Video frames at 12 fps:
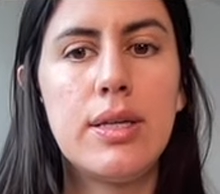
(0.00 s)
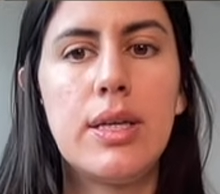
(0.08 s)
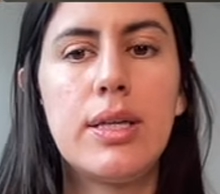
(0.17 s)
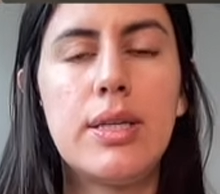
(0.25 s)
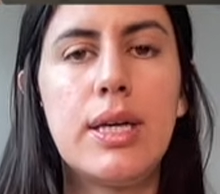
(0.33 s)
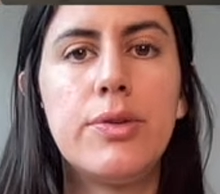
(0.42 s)

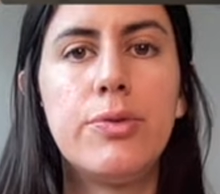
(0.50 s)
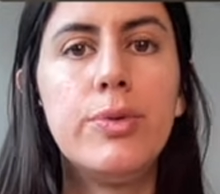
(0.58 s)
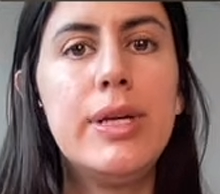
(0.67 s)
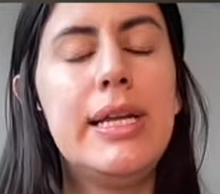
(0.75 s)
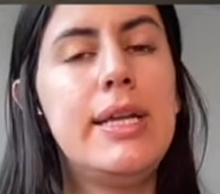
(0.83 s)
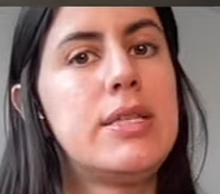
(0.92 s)
that
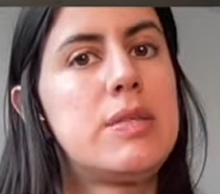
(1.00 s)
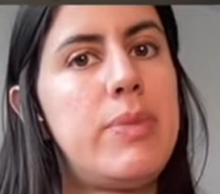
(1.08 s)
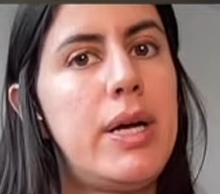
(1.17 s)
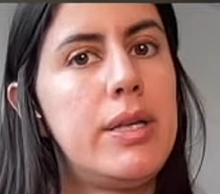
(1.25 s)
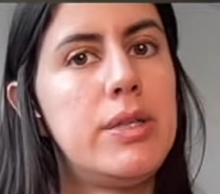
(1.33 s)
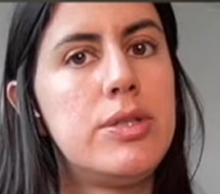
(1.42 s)
really
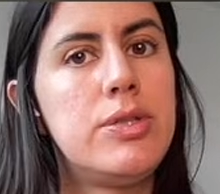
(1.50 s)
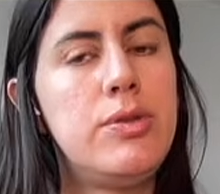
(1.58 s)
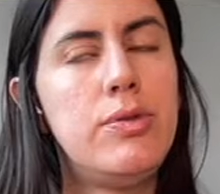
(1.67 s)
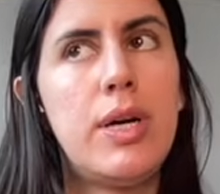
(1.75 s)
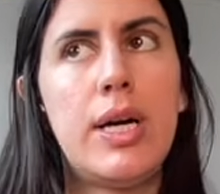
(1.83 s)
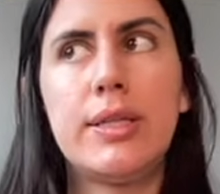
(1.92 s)
inspires you
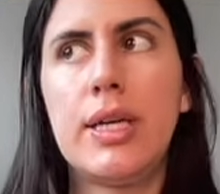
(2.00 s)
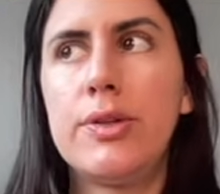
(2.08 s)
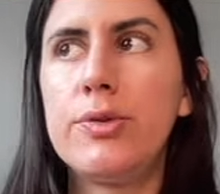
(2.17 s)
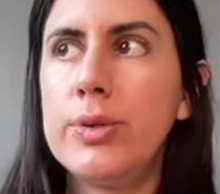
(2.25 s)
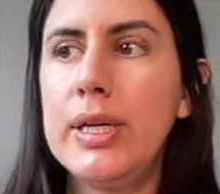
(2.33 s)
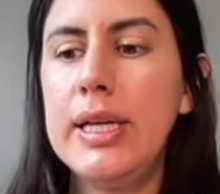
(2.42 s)
and that
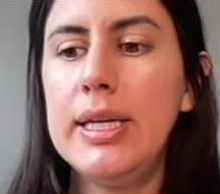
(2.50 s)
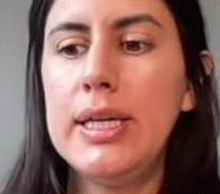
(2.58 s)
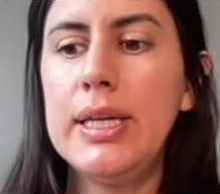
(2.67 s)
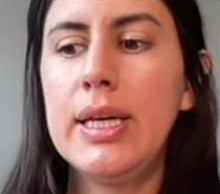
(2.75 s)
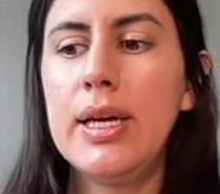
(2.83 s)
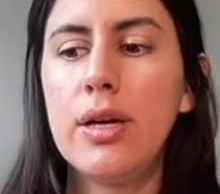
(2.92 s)
really
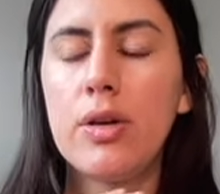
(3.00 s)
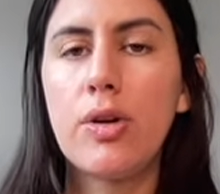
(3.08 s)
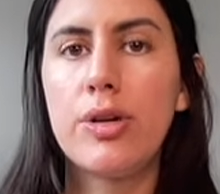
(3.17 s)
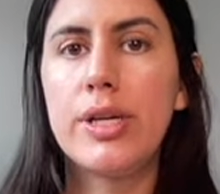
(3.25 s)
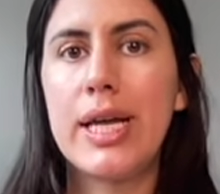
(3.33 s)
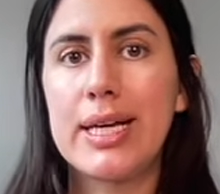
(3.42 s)

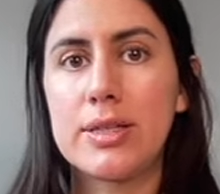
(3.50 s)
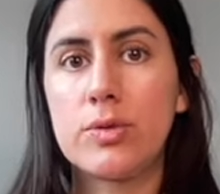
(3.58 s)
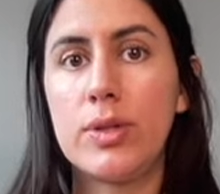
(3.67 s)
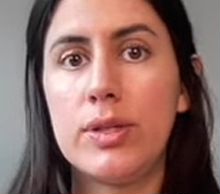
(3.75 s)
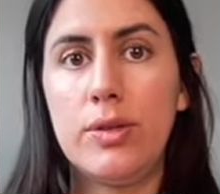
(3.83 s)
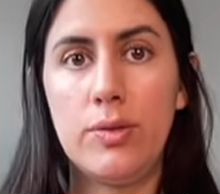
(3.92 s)
connects
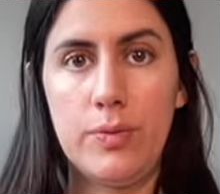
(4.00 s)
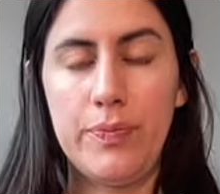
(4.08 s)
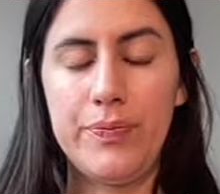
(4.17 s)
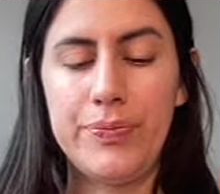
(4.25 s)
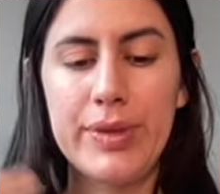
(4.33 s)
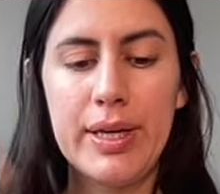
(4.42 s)
with you.
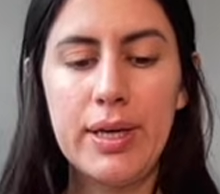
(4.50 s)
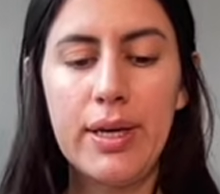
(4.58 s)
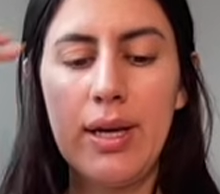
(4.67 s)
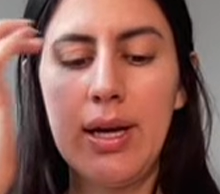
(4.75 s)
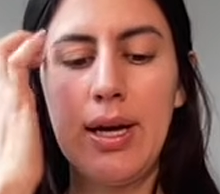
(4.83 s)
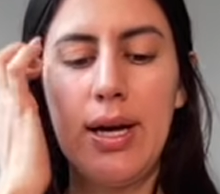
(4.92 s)

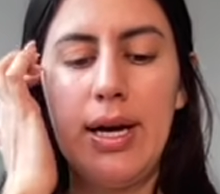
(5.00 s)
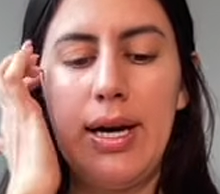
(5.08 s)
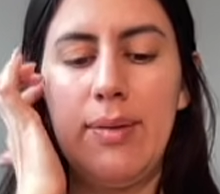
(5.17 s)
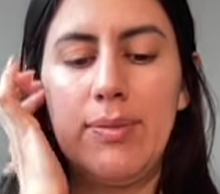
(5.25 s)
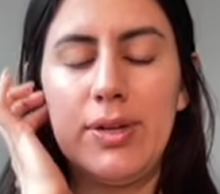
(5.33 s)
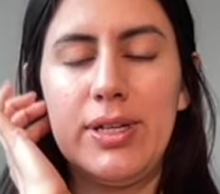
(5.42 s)

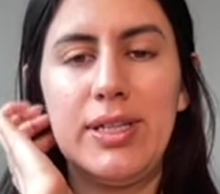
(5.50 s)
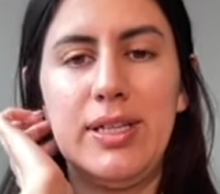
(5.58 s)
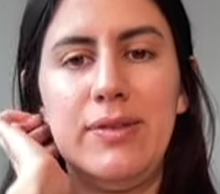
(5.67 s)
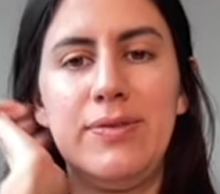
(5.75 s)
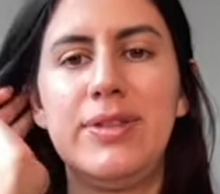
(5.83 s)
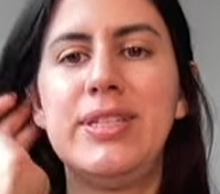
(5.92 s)
I'm gonna give
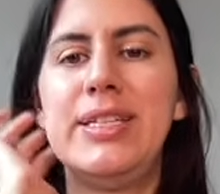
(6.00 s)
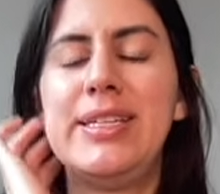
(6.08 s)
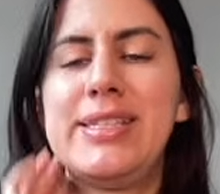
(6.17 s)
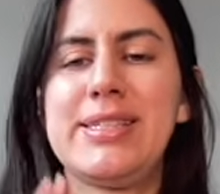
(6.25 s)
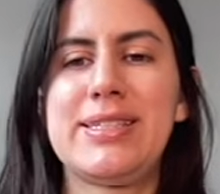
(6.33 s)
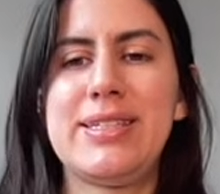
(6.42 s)

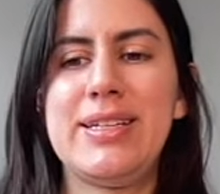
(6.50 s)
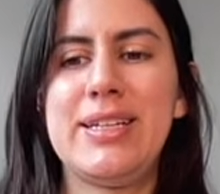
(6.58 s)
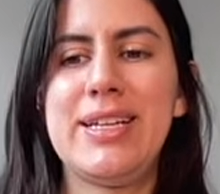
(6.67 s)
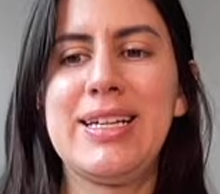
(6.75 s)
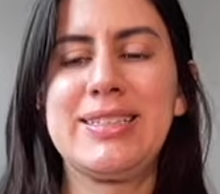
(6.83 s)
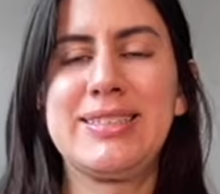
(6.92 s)
this
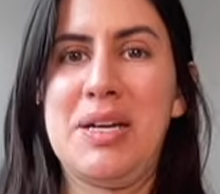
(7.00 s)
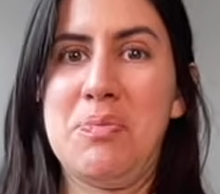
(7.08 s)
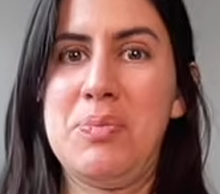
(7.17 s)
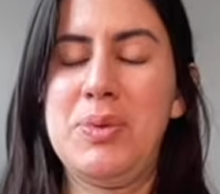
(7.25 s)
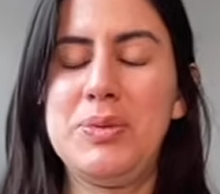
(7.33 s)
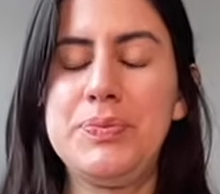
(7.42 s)

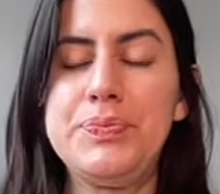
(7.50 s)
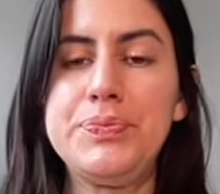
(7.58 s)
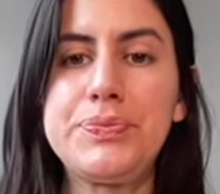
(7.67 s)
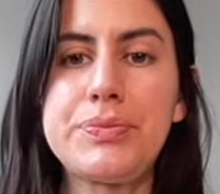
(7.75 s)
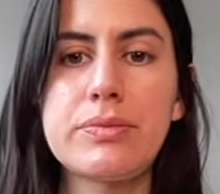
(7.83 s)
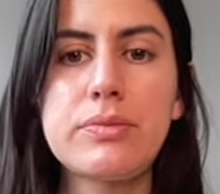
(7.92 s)
example.
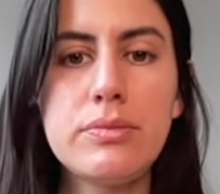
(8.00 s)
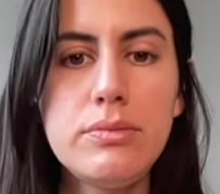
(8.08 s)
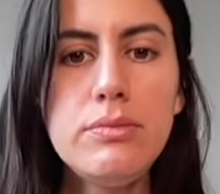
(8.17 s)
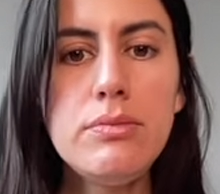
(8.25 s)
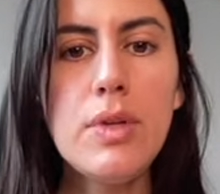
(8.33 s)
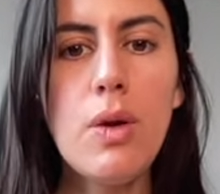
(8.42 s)

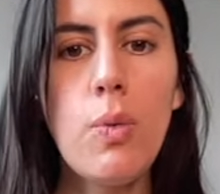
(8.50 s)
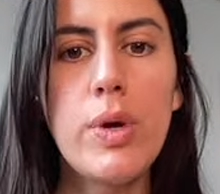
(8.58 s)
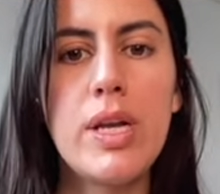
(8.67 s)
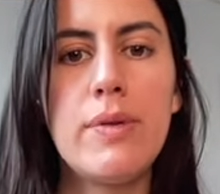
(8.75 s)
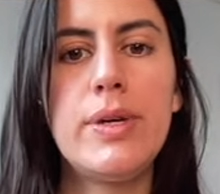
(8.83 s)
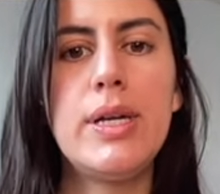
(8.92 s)

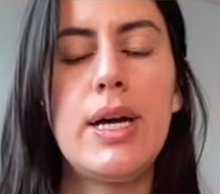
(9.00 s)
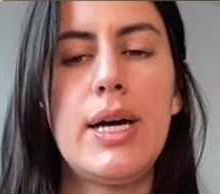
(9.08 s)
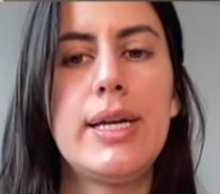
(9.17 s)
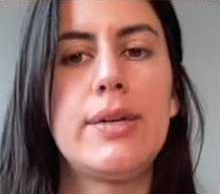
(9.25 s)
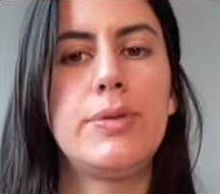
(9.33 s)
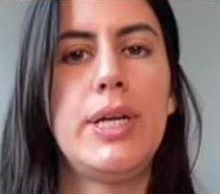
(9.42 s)
Whenever I
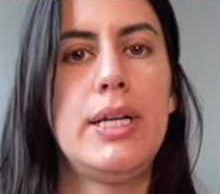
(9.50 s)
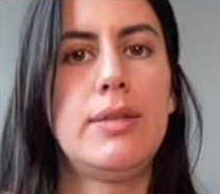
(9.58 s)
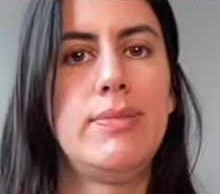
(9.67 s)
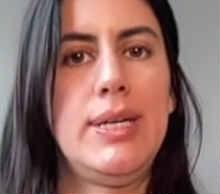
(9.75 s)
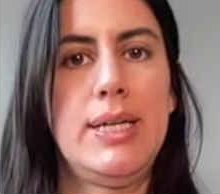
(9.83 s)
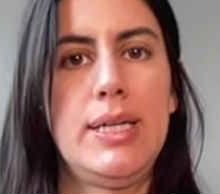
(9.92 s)
create
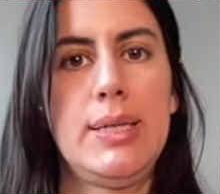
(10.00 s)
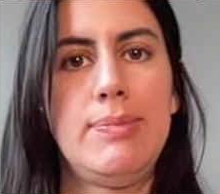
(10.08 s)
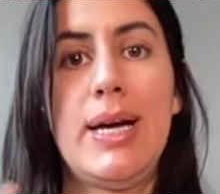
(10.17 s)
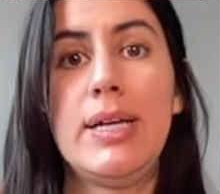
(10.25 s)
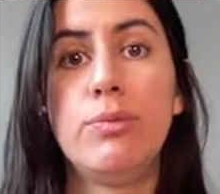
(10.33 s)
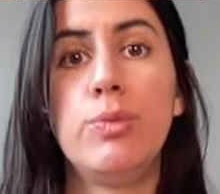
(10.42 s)
my
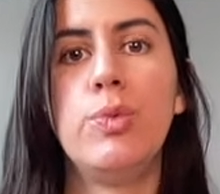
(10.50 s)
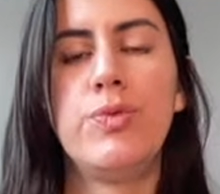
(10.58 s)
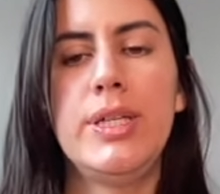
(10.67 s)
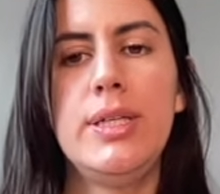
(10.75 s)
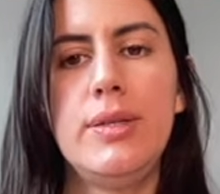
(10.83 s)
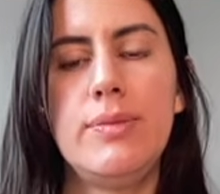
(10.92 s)
mind
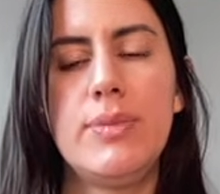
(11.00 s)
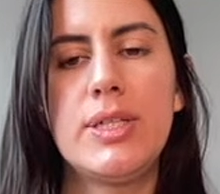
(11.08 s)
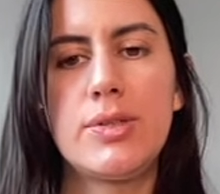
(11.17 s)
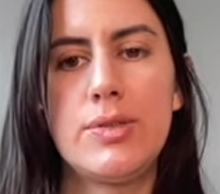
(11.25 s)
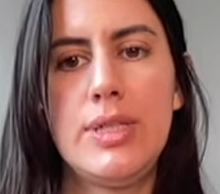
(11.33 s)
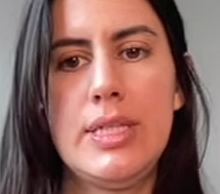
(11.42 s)
movie,
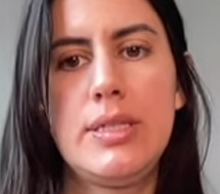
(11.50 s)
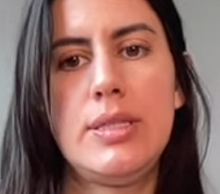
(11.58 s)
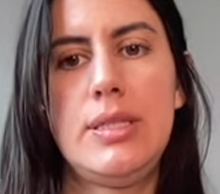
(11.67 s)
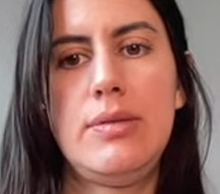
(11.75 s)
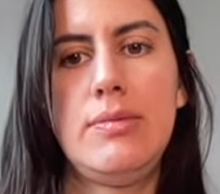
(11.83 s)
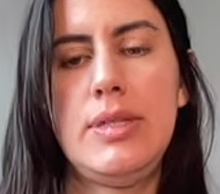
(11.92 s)
because this
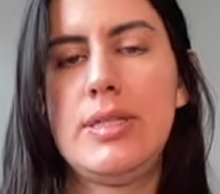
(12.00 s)
is